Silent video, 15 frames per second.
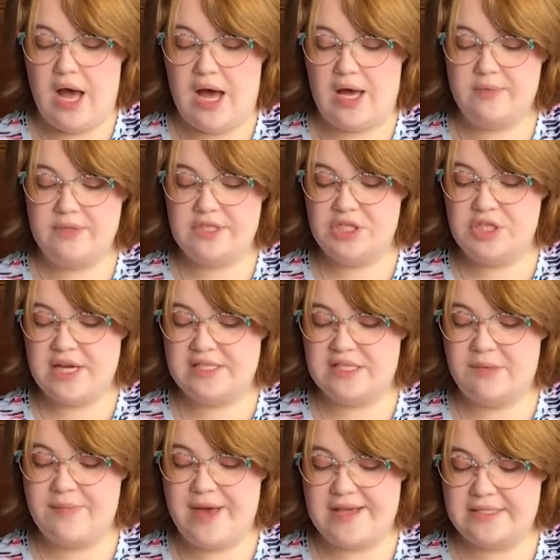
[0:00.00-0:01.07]
I would
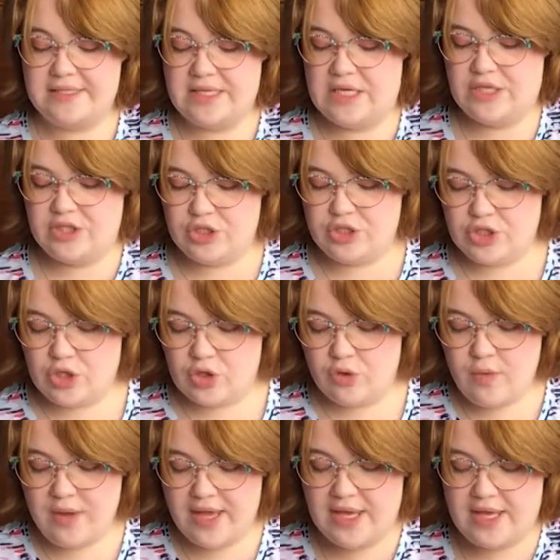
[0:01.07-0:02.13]
suggest the best thing to
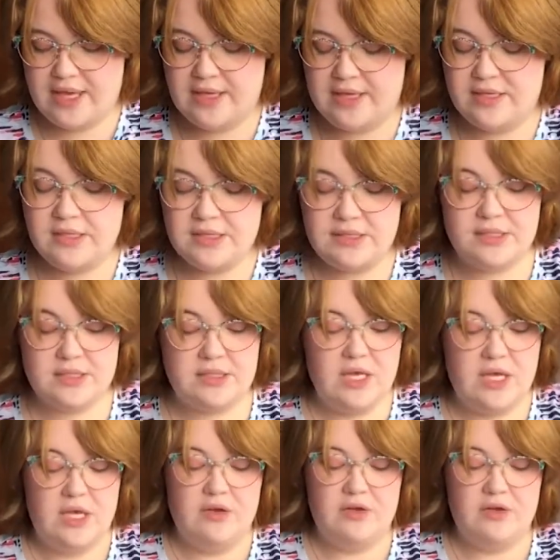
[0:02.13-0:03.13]
do is